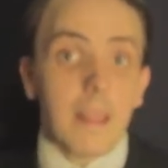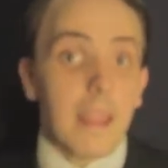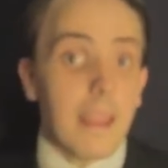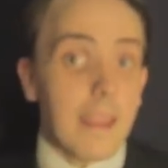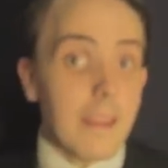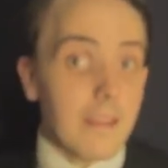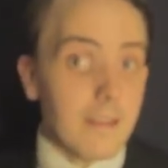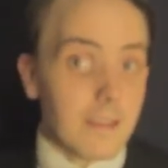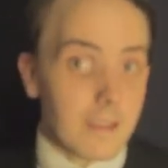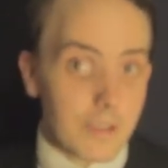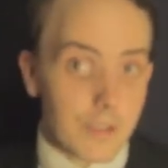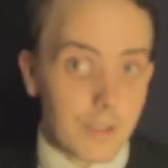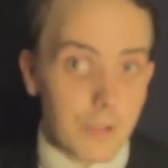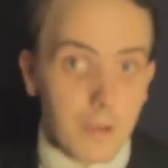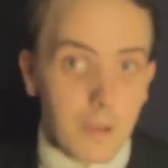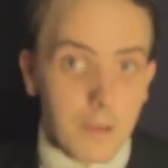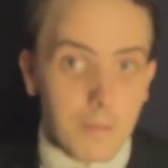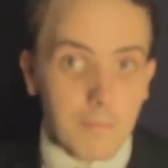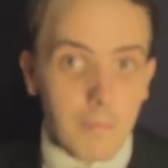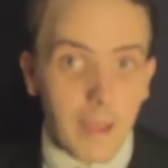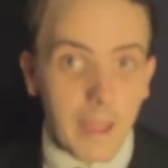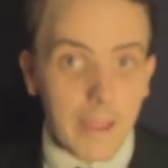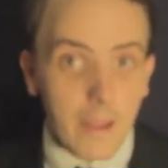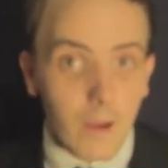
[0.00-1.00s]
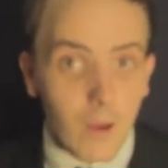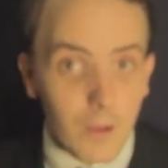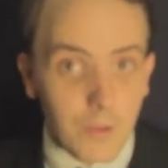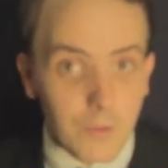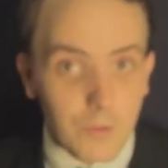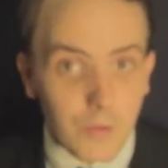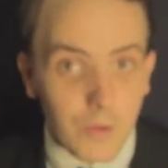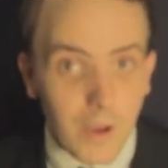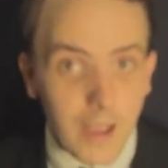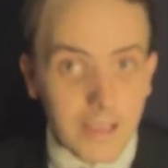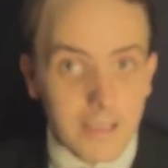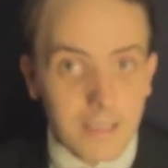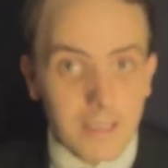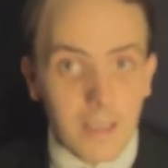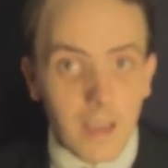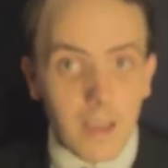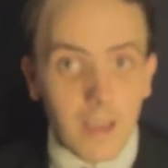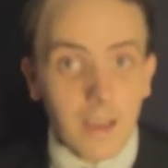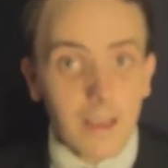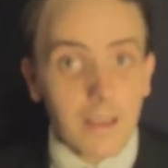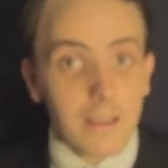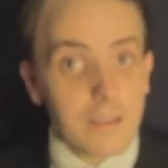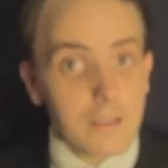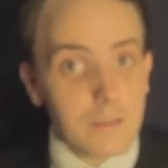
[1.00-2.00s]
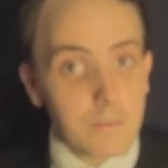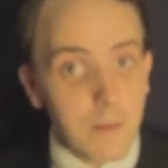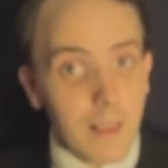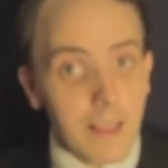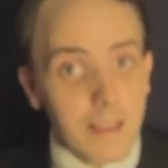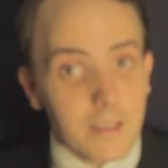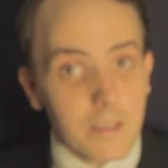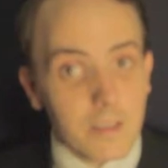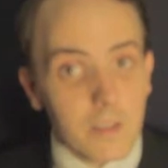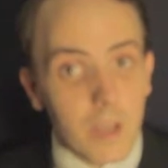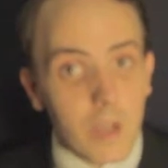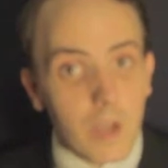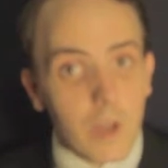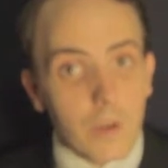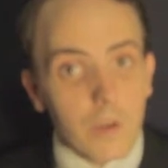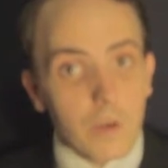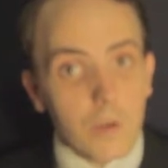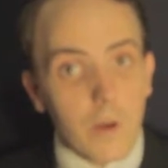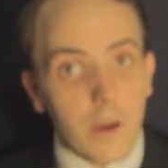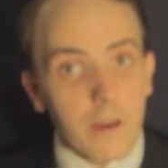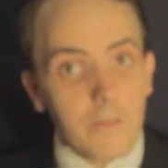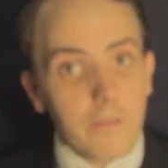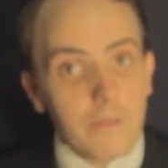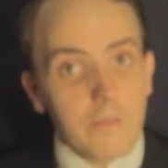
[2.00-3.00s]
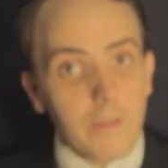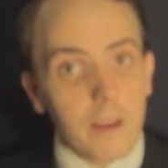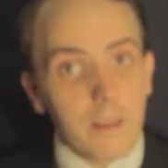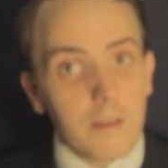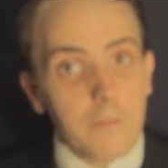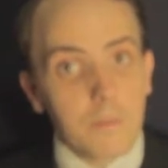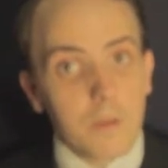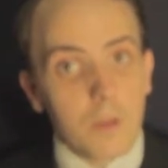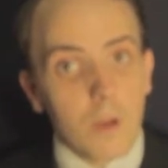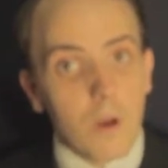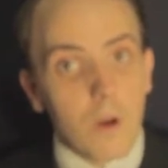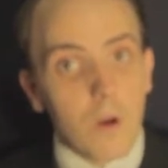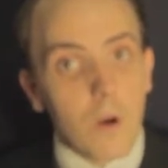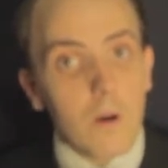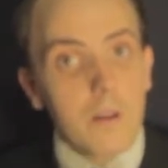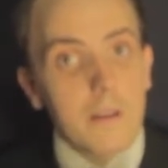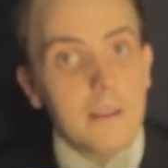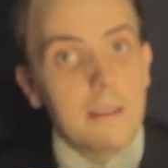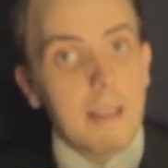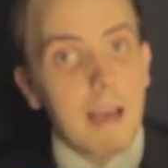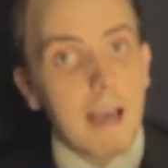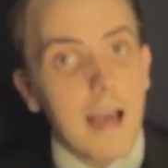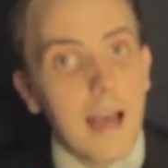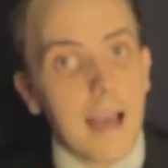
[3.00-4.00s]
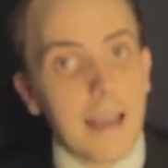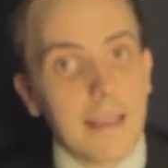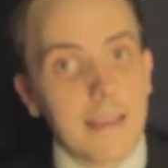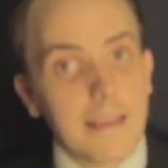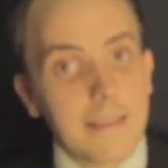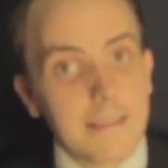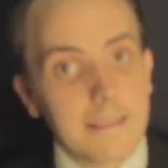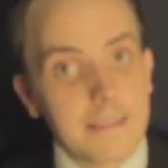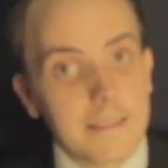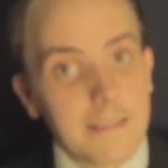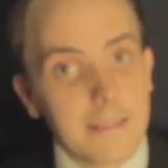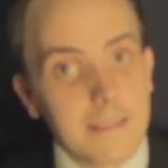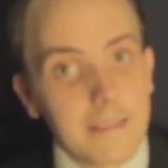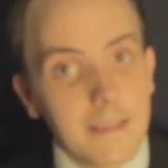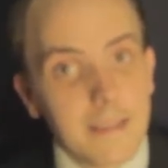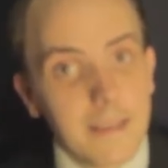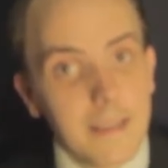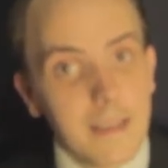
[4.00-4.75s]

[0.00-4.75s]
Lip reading: English, by contrast, is blessed to have developed on an island.